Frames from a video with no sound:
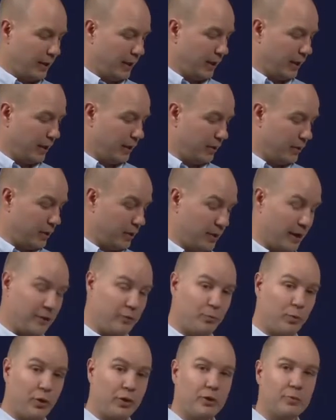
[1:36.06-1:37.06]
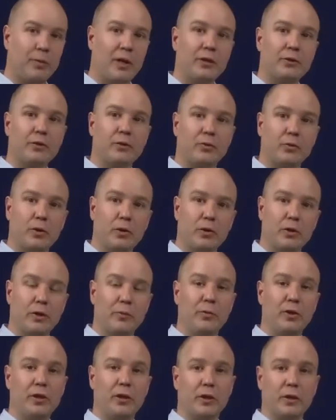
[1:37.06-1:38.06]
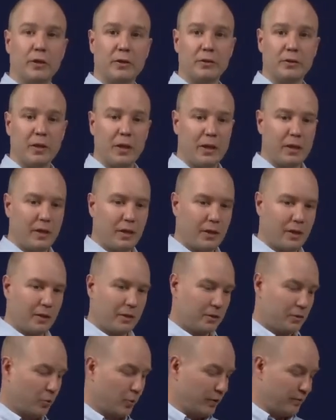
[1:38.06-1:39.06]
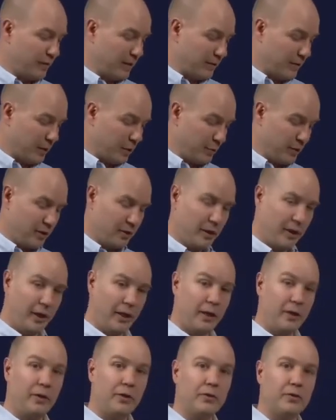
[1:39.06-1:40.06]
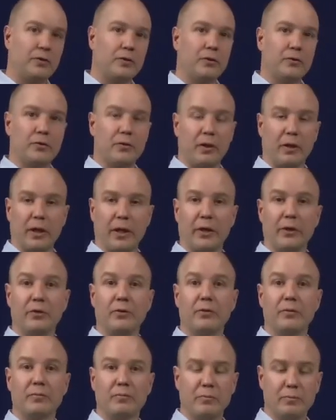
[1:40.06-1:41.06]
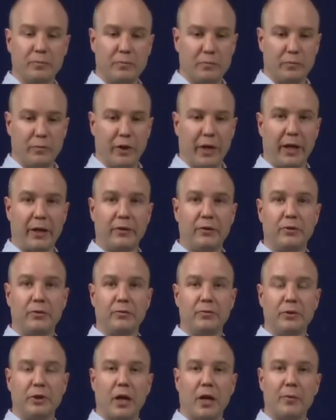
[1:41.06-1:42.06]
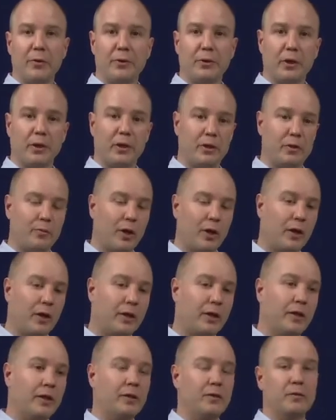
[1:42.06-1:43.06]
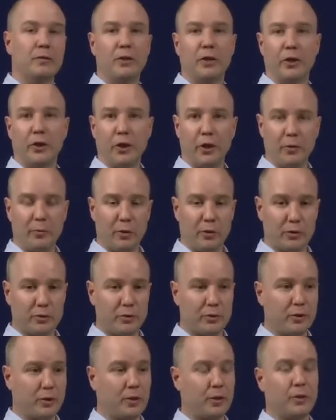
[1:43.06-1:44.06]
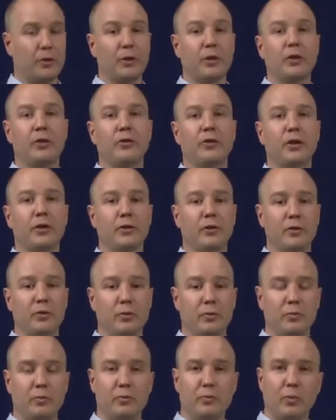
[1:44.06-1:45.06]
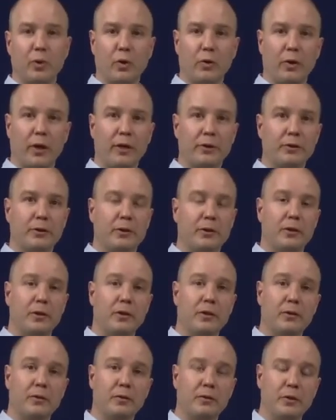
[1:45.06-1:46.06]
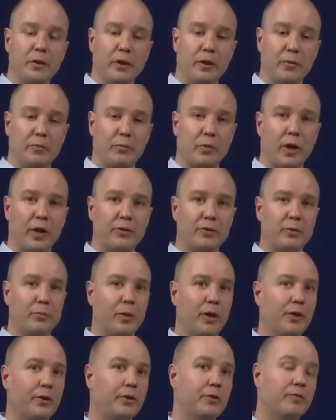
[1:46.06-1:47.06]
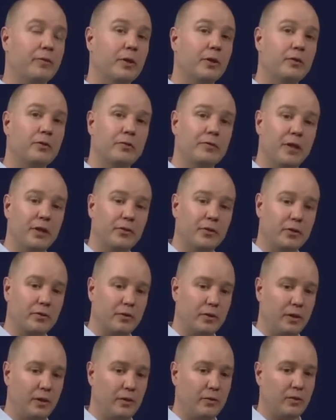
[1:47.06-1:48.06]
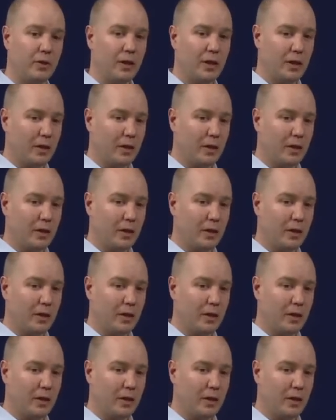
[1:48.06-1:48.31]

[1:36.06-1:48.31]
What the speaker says: and that's pretty special really, because 25 nanometer NAND is the latest NAND geometry on the market. It enables the continued progression in price competitiveness of SSDs.